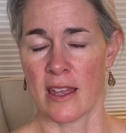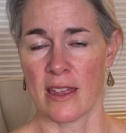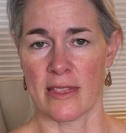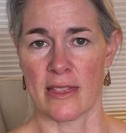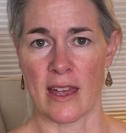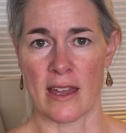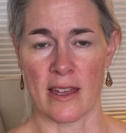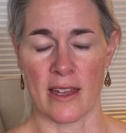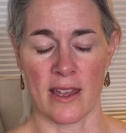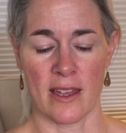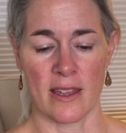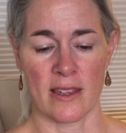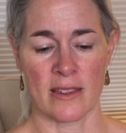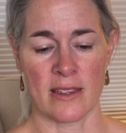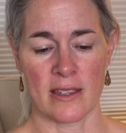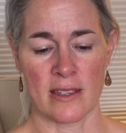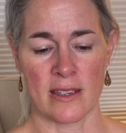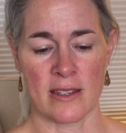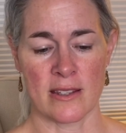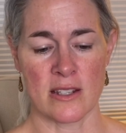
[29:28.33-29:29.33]
that
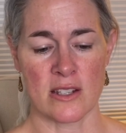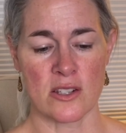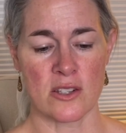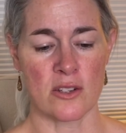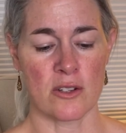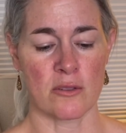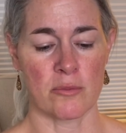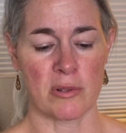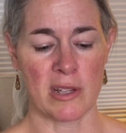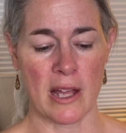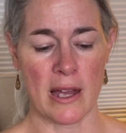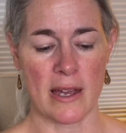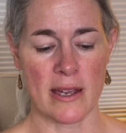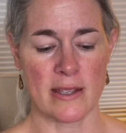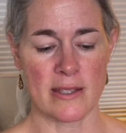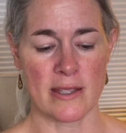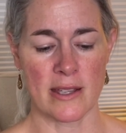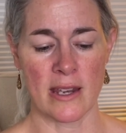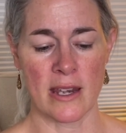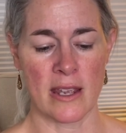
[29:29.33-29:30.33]
the additional
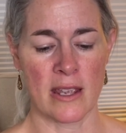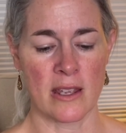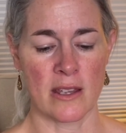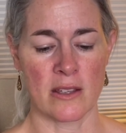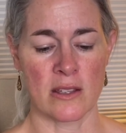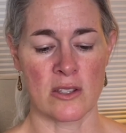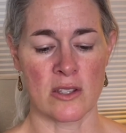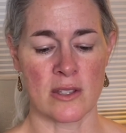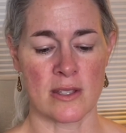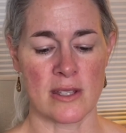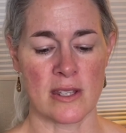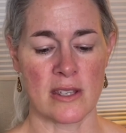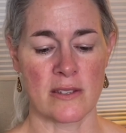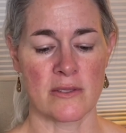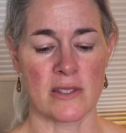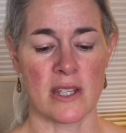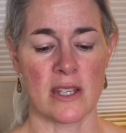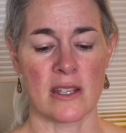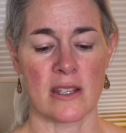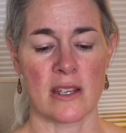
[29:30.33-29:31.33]
plies in it just gives
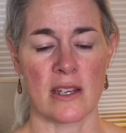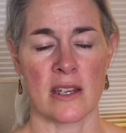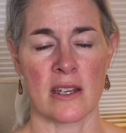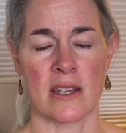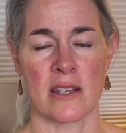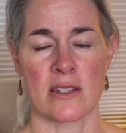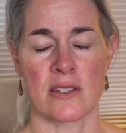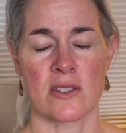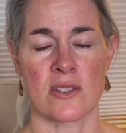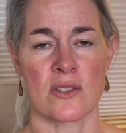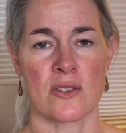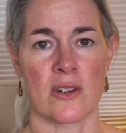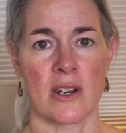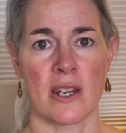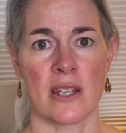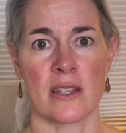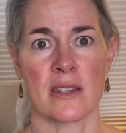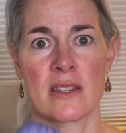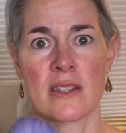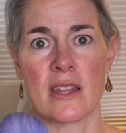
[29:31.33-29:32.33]
it a
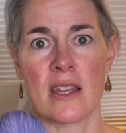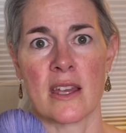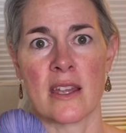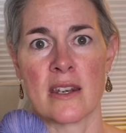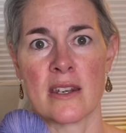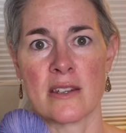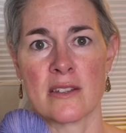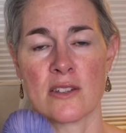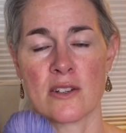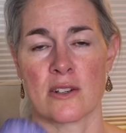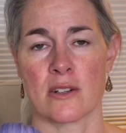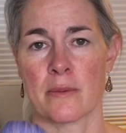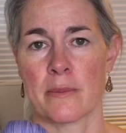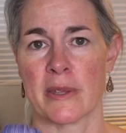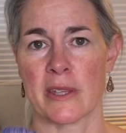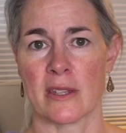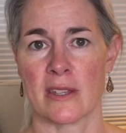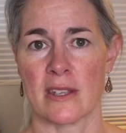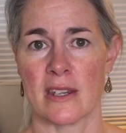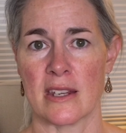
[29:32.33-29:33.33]
strength and a
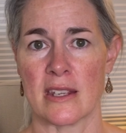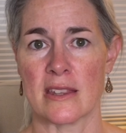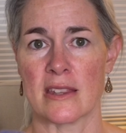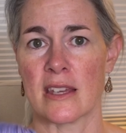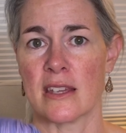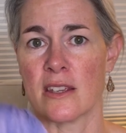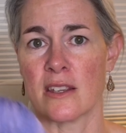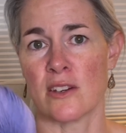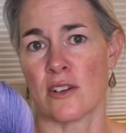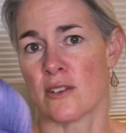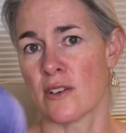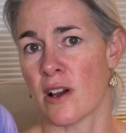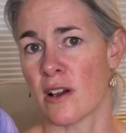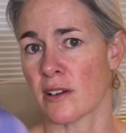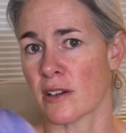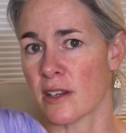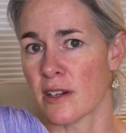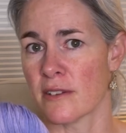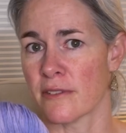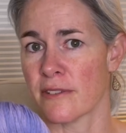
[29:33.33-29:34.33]
durability that you're not
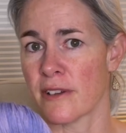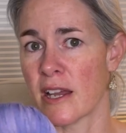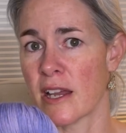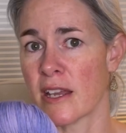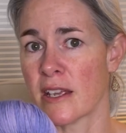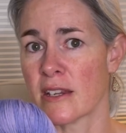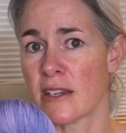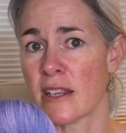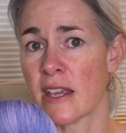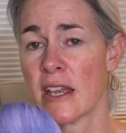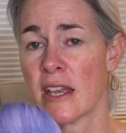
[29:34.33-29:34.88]
going to find